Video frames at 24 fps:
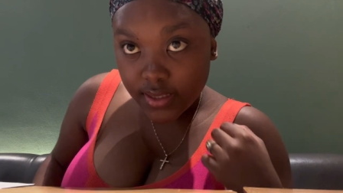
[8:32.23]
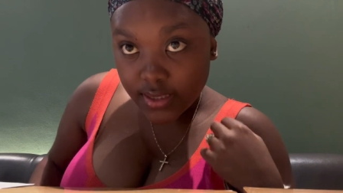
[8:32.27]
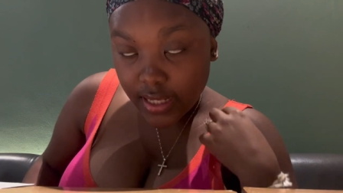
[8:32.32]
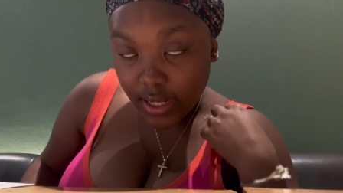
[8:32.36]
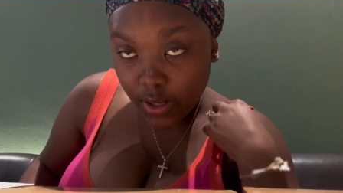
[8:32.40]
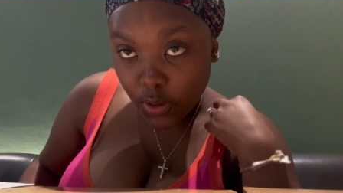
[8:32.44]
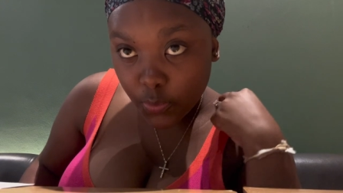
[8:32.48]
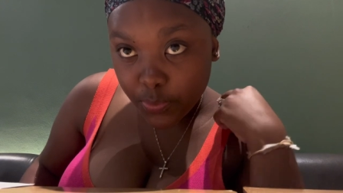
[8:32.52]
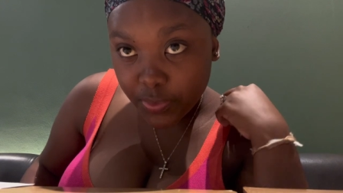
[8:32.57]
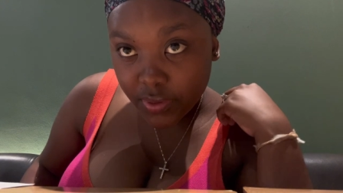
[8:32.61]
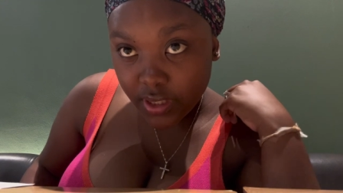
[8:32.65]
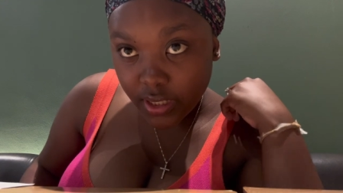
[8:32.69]
I
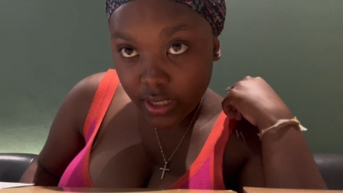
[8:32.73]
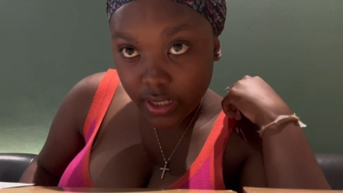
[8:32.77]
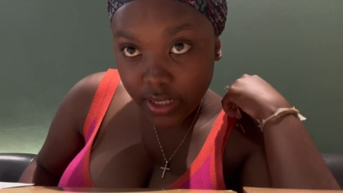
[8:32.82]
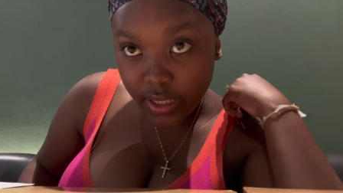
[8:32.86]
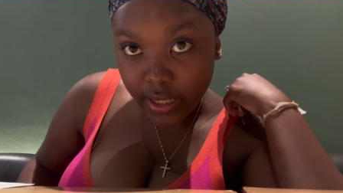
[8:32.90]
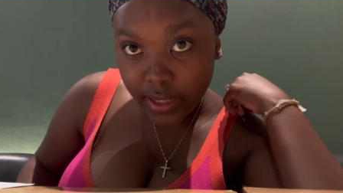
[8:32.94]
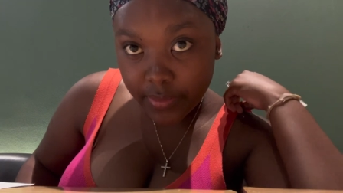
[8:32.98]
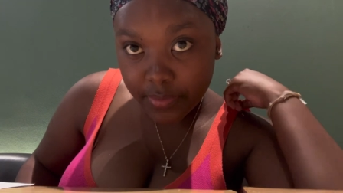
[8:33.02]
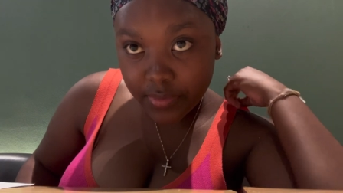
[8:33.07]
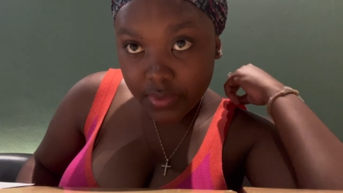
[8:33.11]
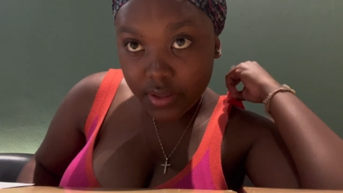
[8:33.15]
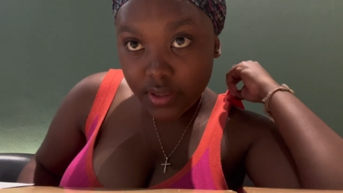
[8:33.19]
hope you're in the
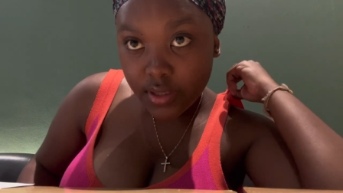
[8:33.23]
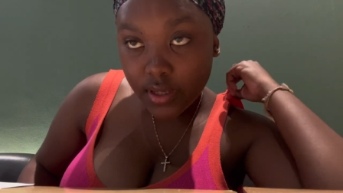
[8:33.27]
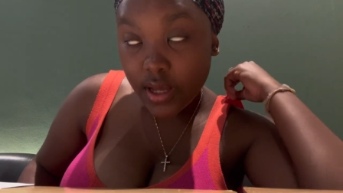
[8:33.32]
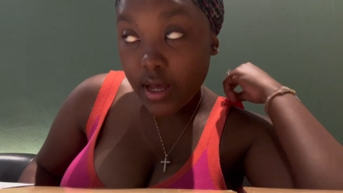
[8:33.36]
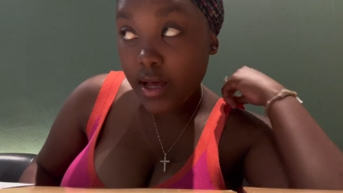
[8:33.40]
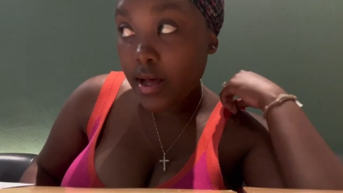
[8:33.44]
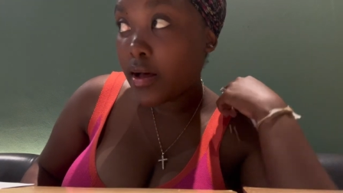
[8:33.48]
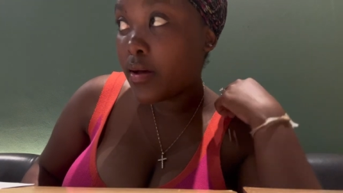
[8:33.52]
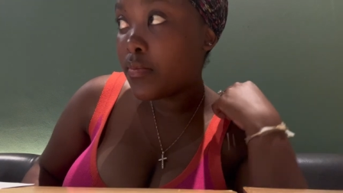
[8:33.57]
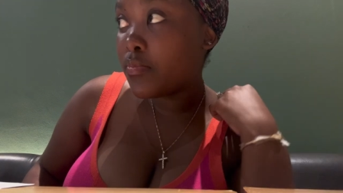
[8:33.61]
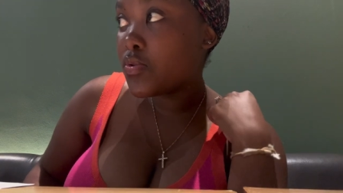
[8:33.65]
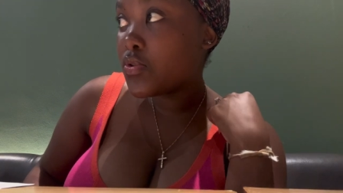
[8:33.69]
mood for
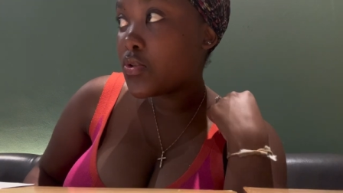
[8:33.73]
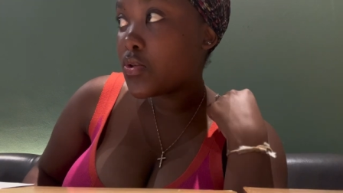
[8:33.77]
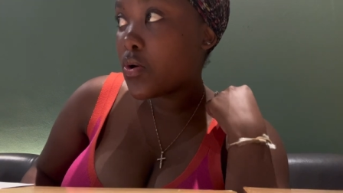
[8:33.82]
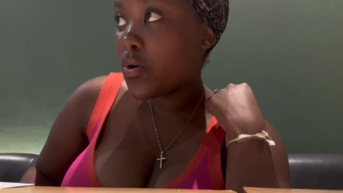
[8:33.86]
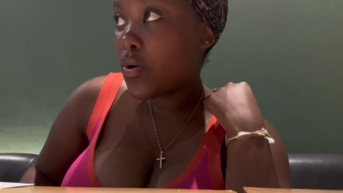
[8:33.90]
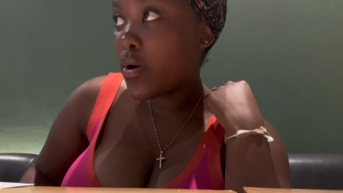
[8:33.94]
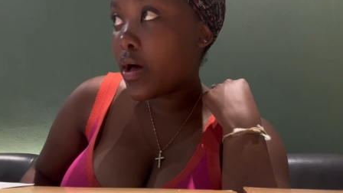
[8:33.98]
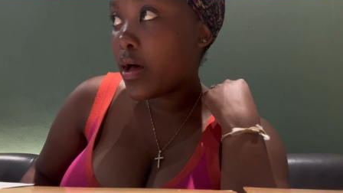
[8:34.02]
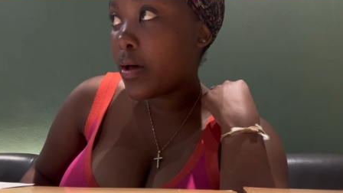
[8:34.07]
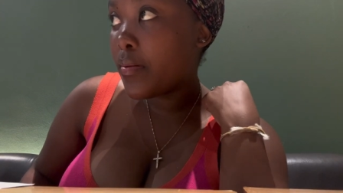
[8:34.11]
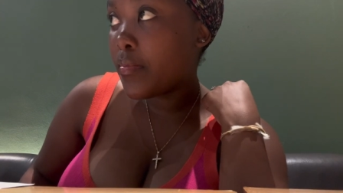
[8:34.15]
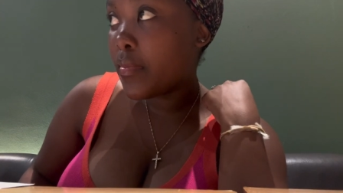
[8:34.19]
empathy, um,
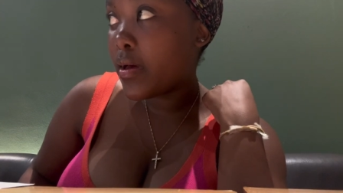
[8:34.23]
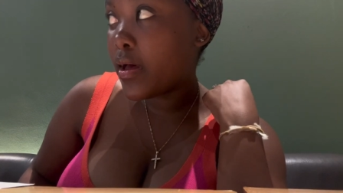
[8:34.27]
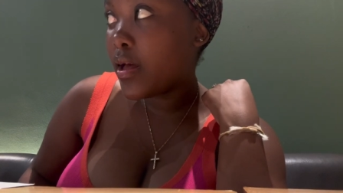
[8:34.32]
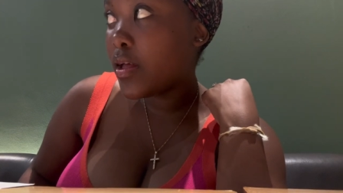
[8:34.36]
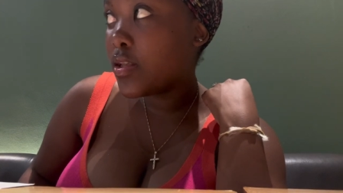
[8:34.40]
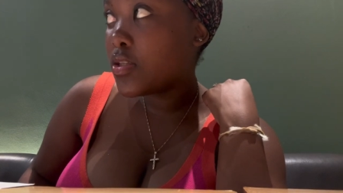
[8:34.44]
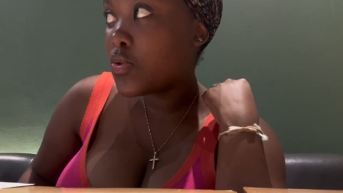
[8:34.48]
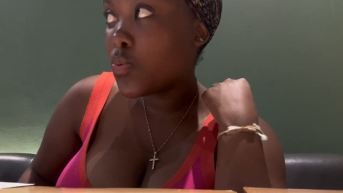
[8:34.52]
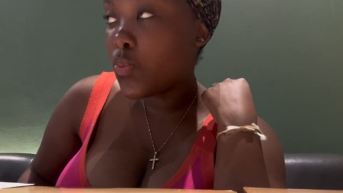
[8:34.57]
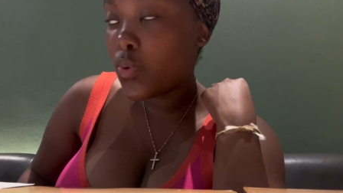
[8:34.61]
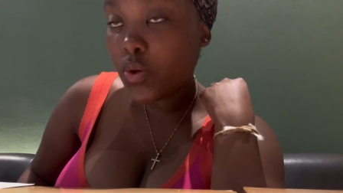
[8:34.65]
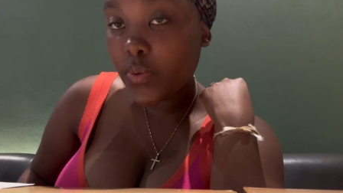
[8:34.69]
um, blood in
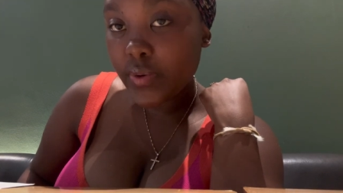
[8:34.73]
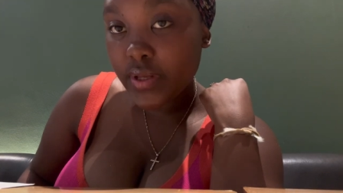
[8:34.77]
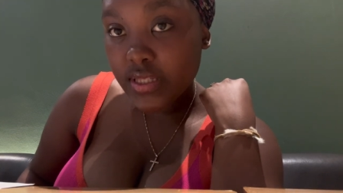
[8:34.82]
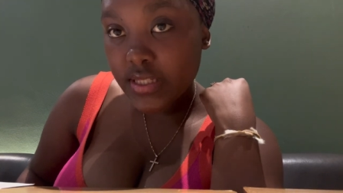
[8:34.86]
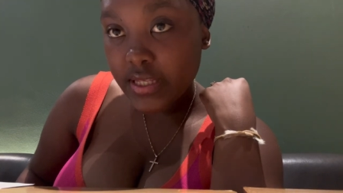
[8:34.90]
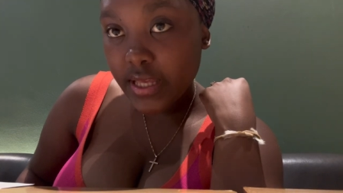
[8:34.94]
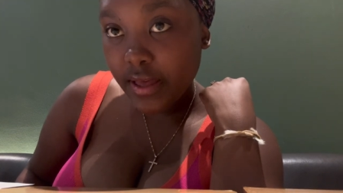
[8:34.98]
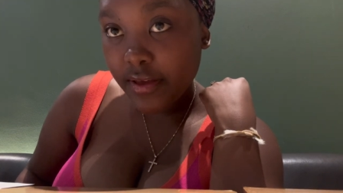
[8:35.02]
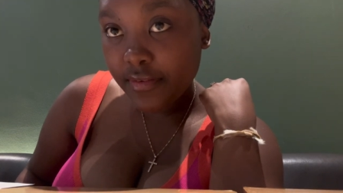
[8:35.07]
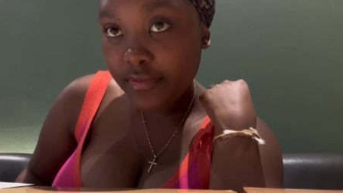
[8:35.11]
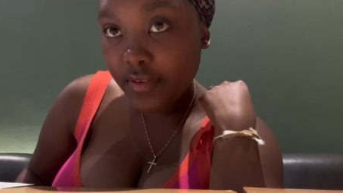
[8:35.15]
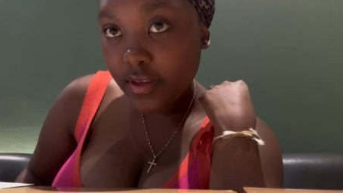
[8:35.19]
my
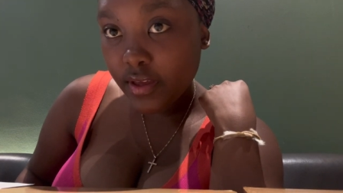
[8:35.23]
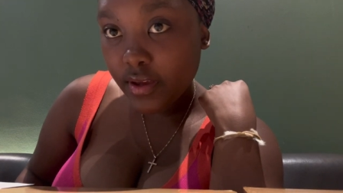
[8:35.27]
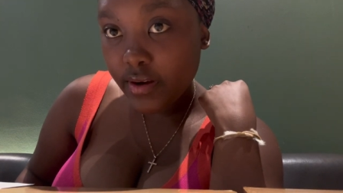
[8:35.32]
being.